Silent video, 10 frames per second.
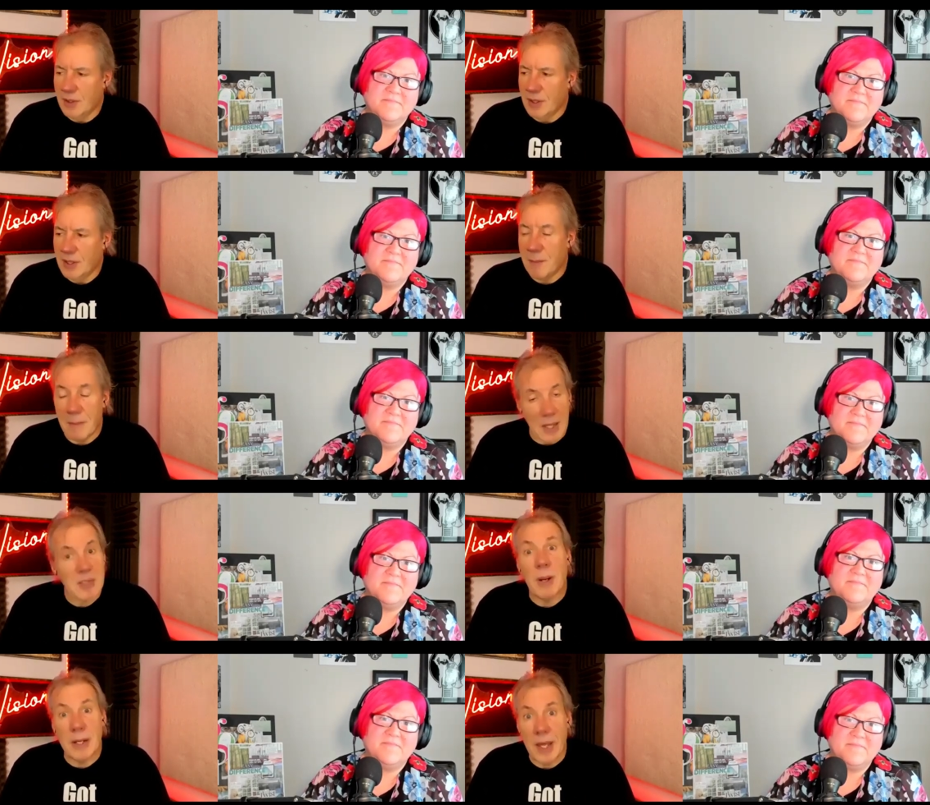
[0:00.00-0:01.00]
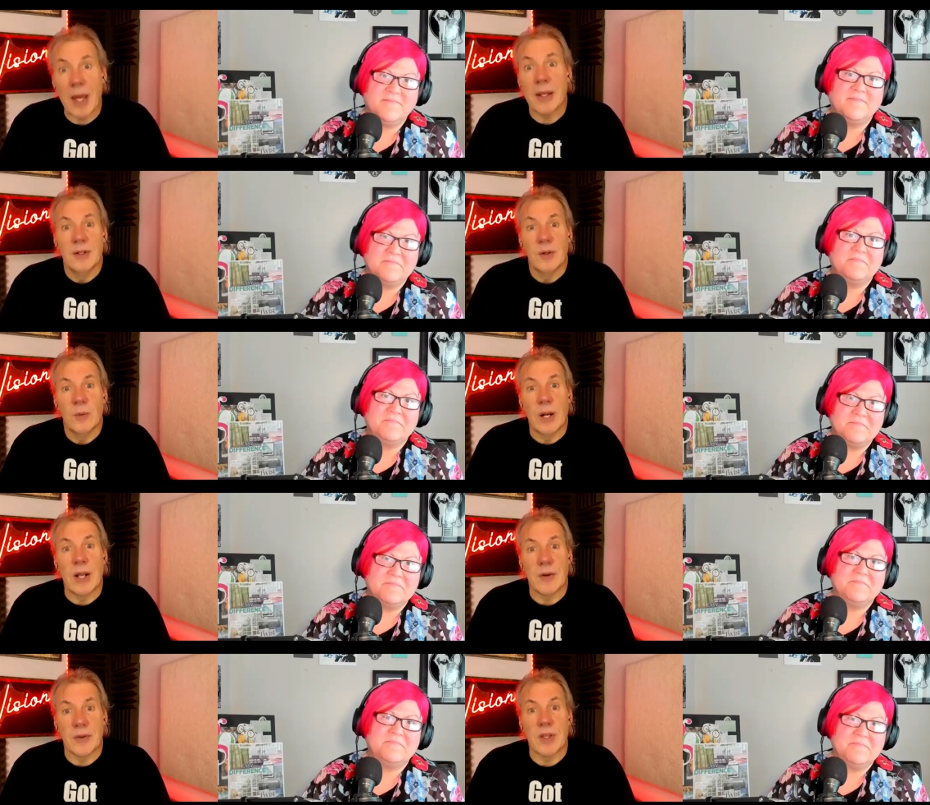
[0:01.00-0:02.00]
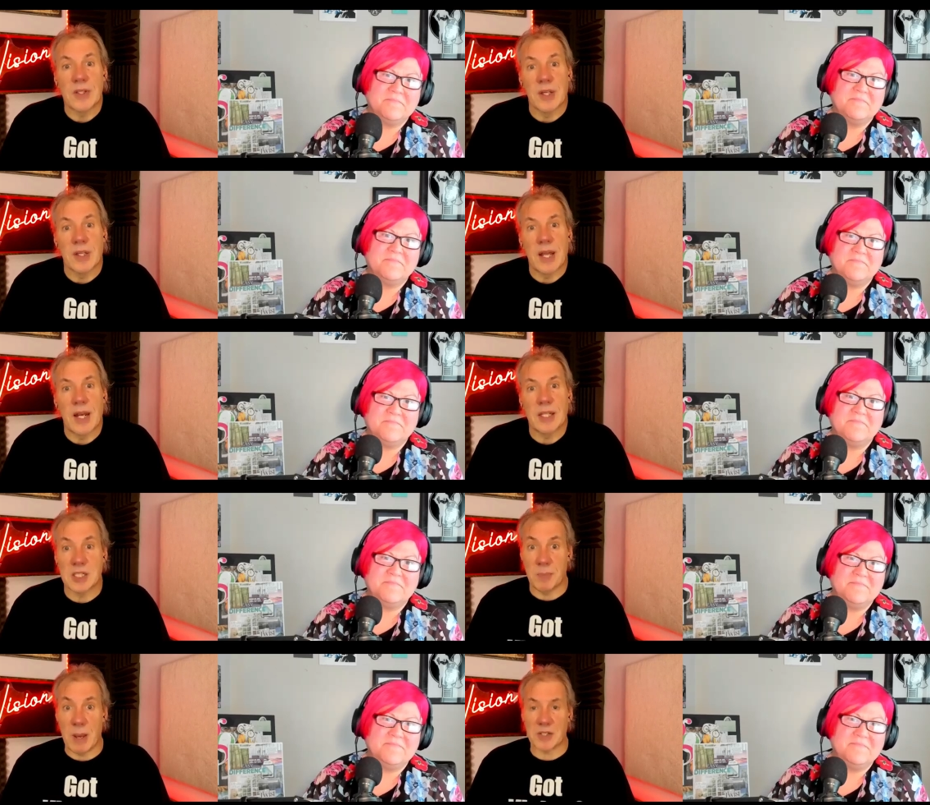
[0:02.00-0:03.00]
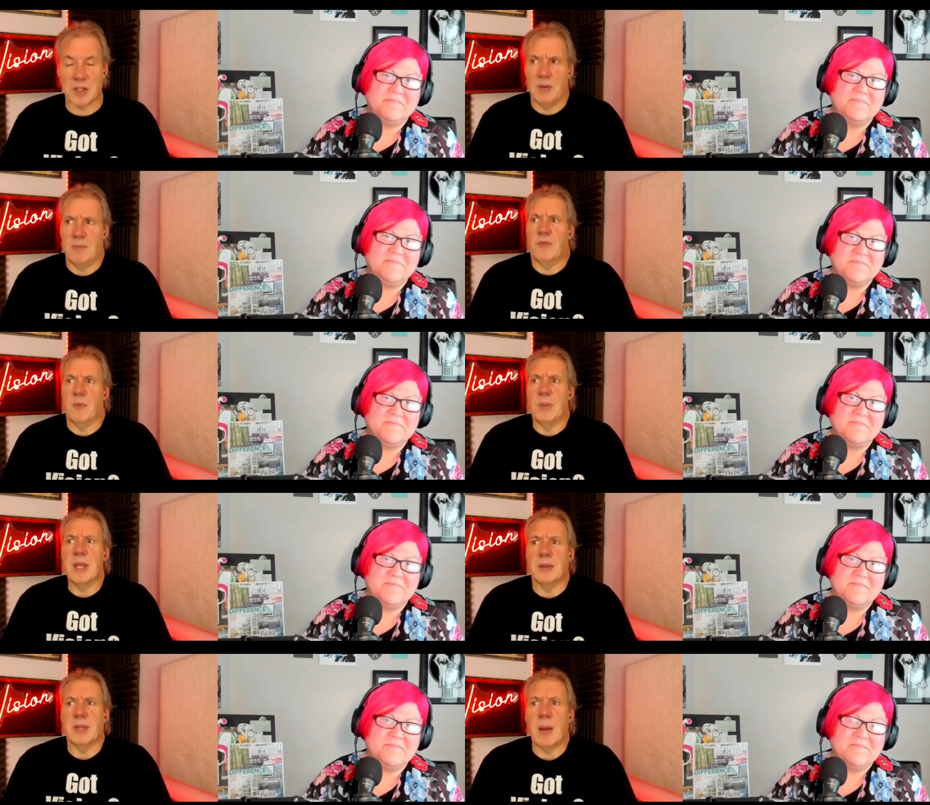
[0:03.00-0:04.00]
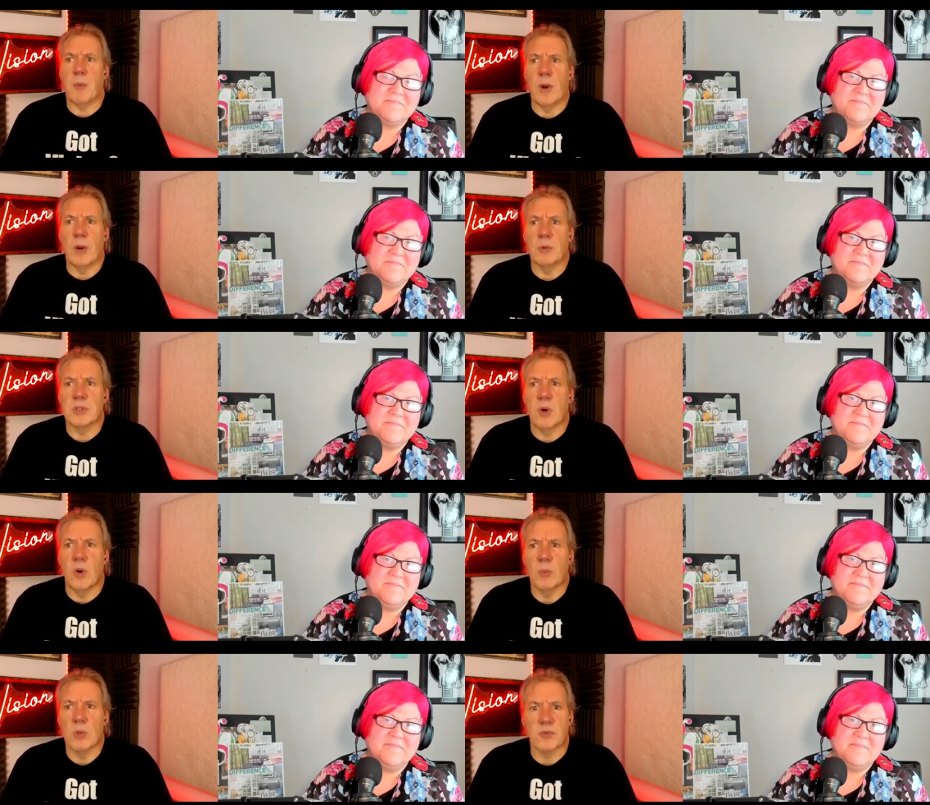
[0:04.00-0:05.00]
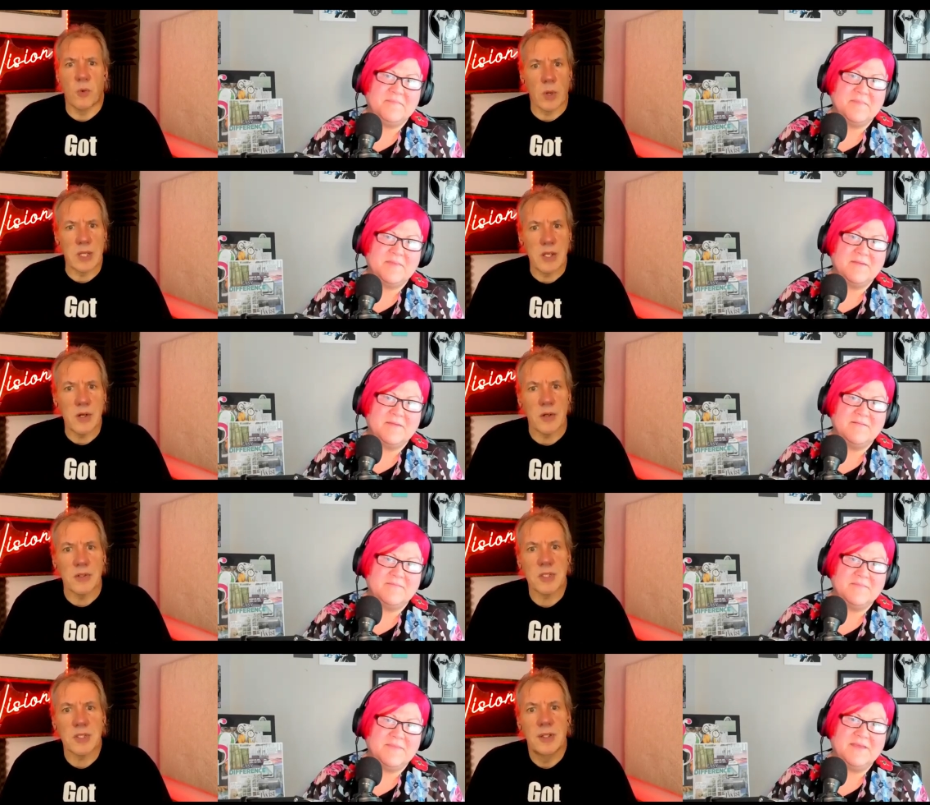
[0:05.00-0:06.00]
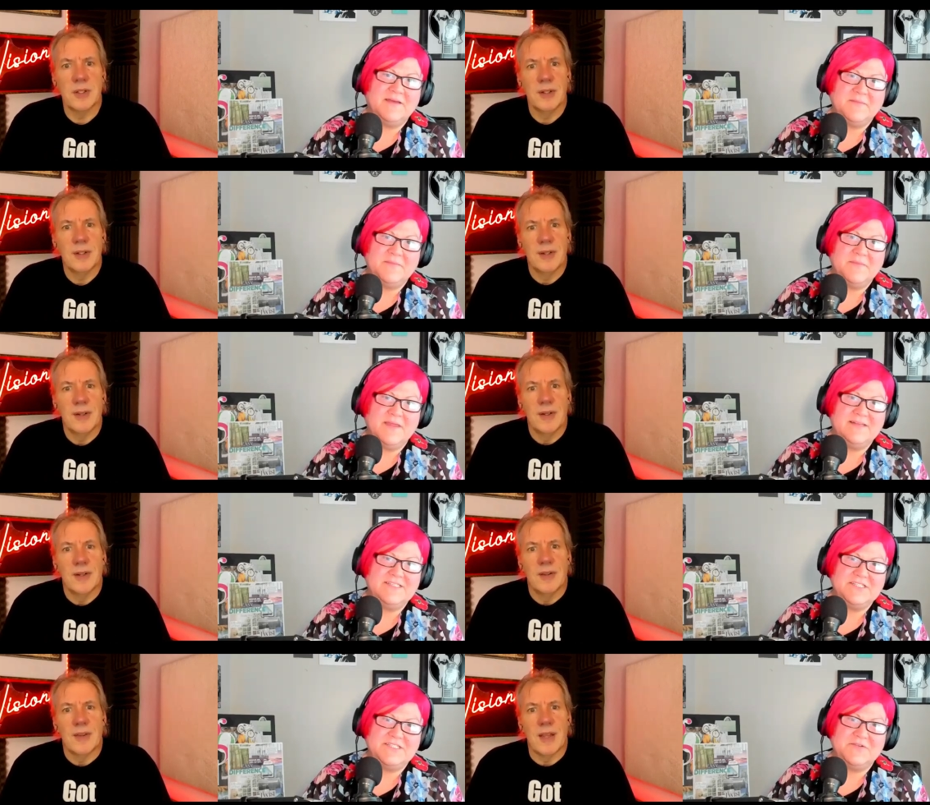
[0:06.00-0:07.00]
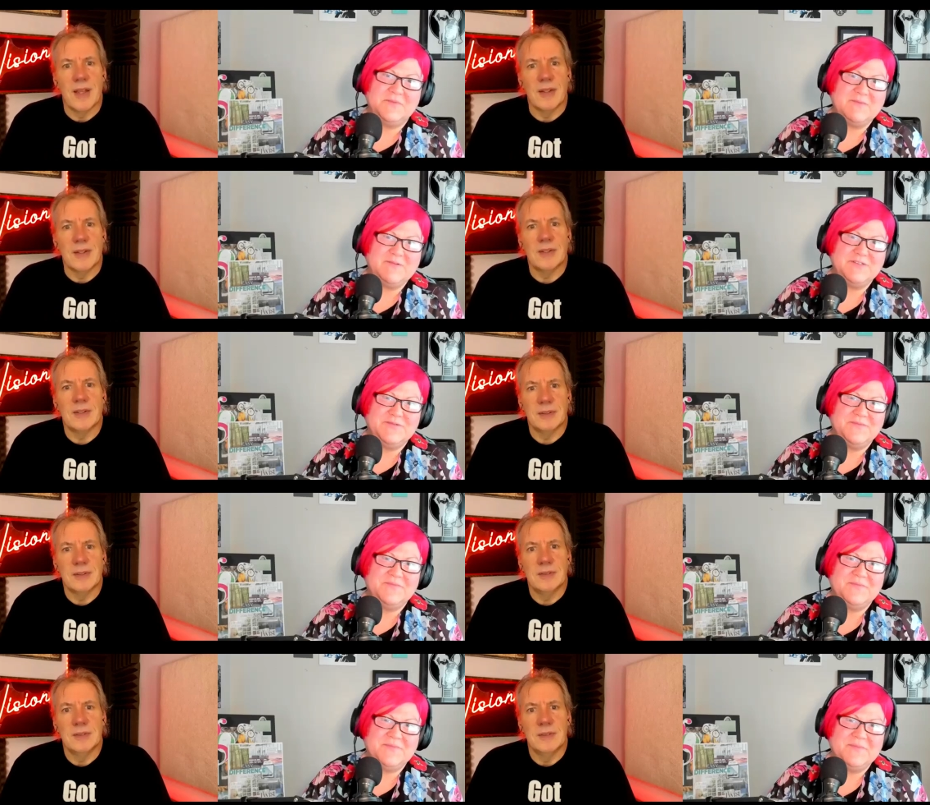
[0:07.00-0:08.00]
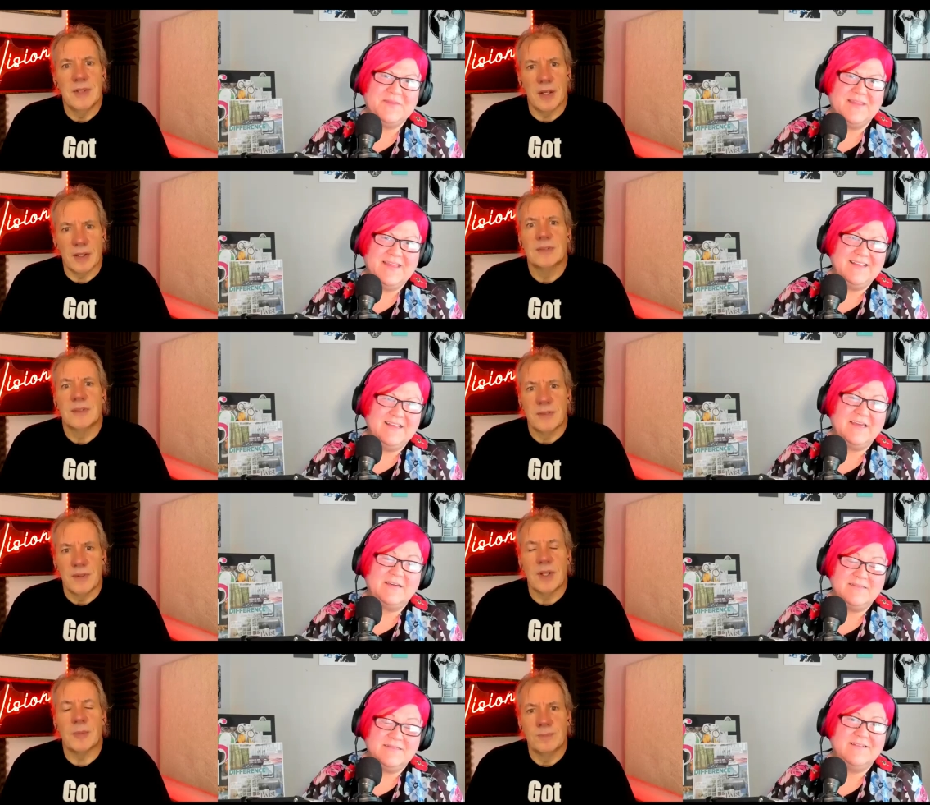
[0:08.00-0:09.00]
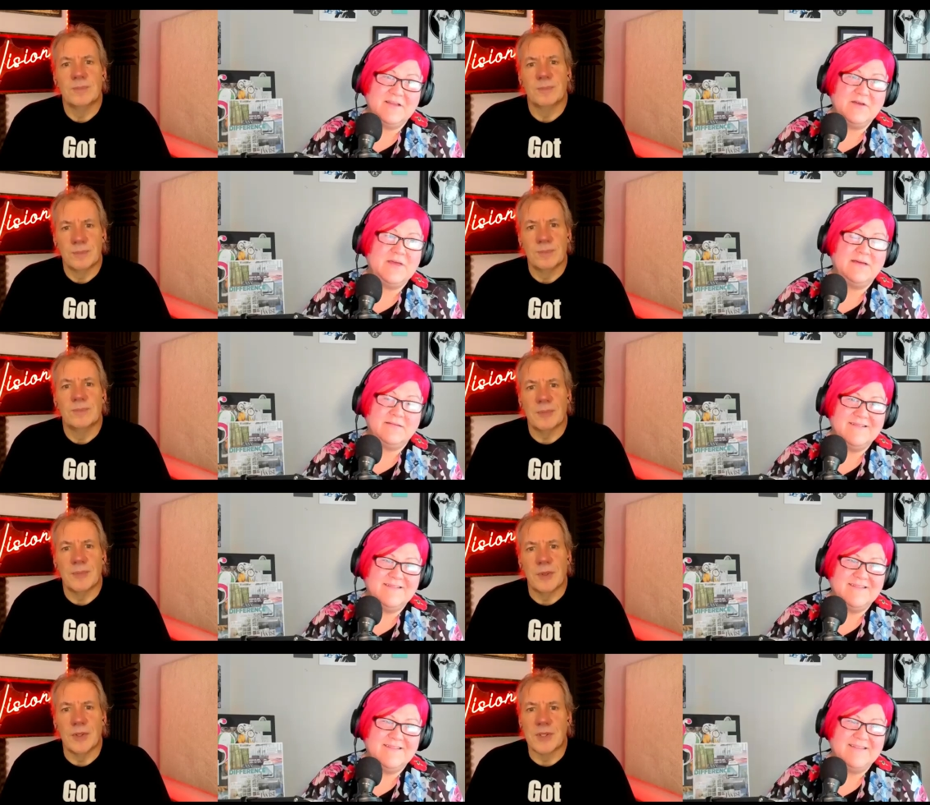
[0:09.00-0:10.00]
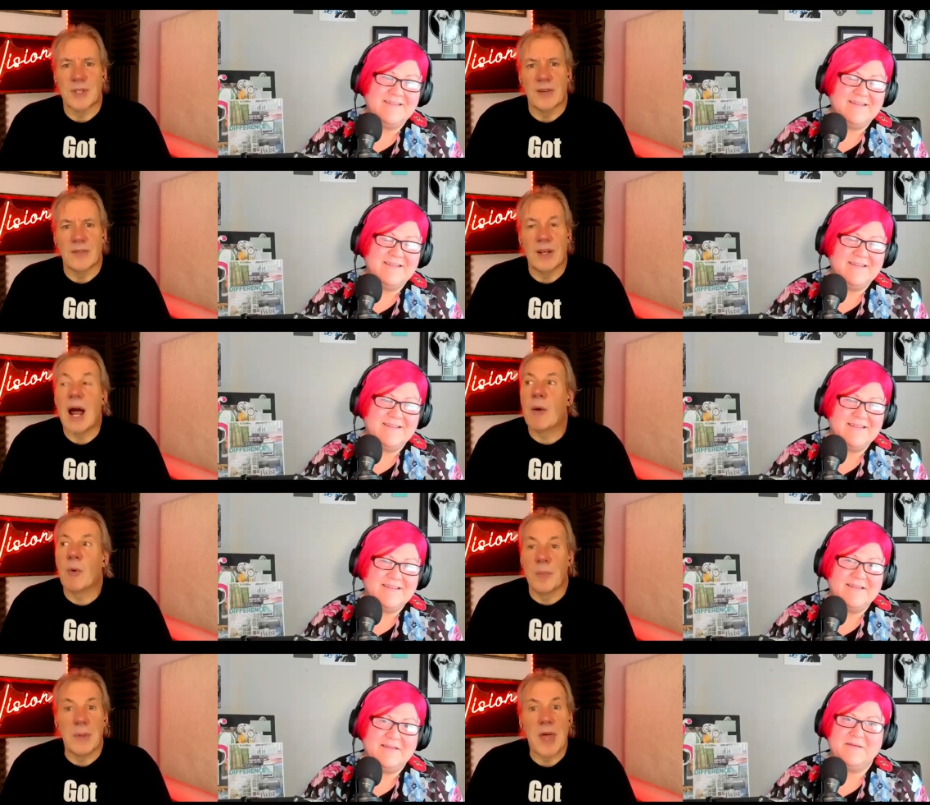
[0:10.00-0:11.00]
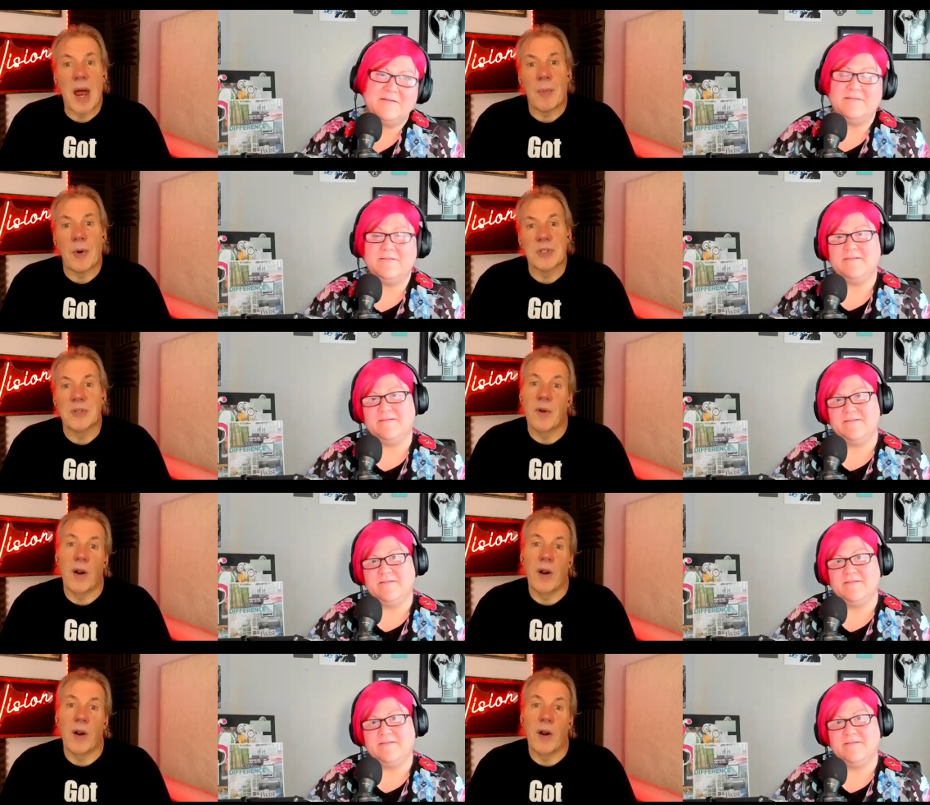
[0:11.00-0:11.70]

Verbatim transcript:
Speaker 1: it makes my day when I hear things like that, especially for me at that point, it was almost 40 years.
Speaker 2: Yeah. And she still remembered you. Yeah. Yeah. Oh yeah.
Speaker 1: Good stuff. And I want to be that person for